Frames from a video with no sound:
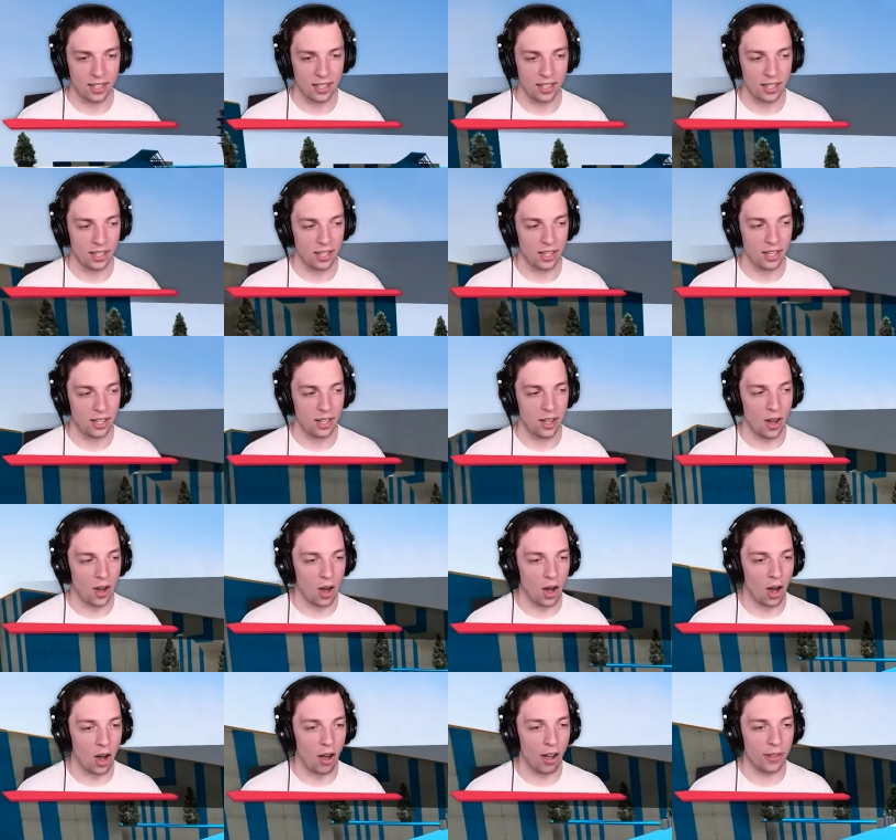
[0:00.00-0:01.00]
Oh my God.
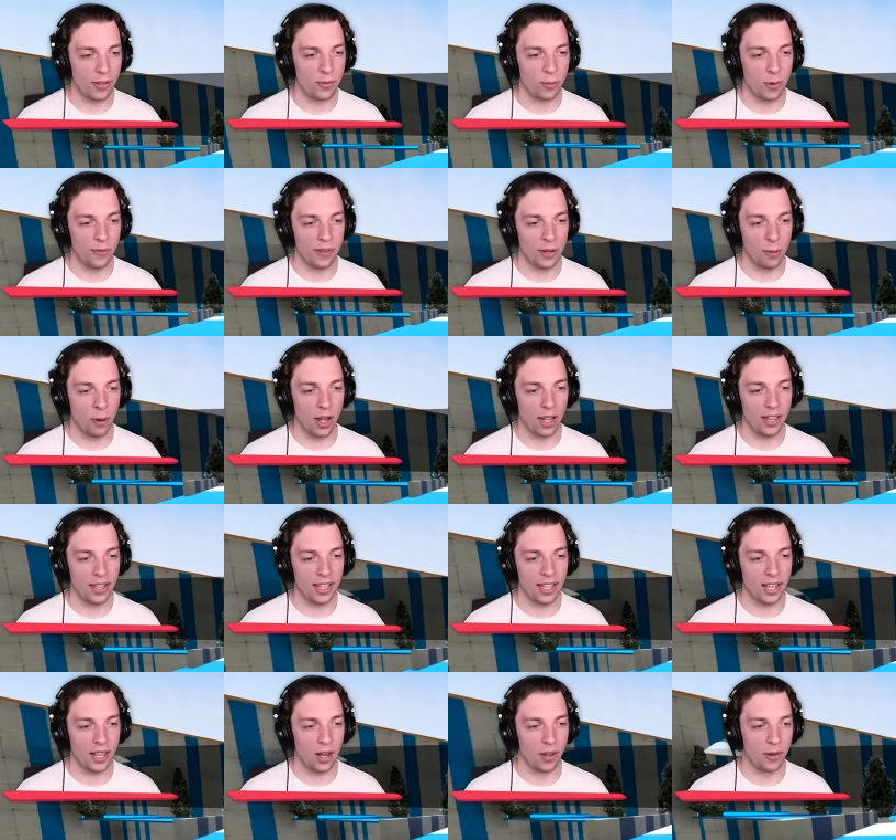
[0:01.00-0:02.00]
Oh, it's 1v1.
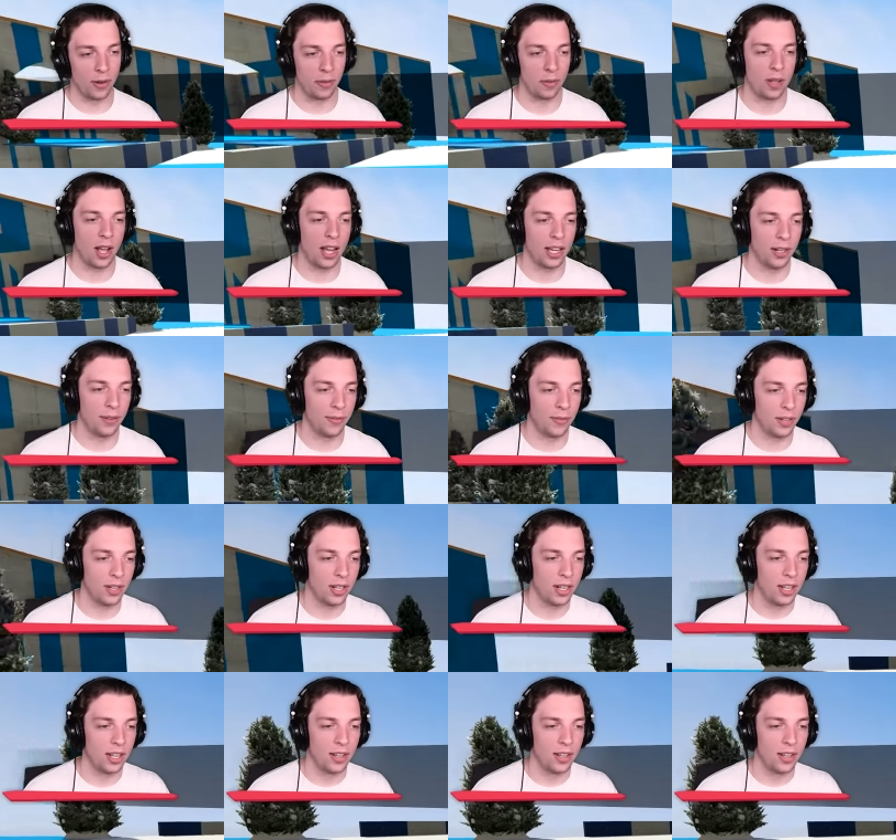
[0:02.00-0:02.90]
Oh, no, dead. Kind of. Dead.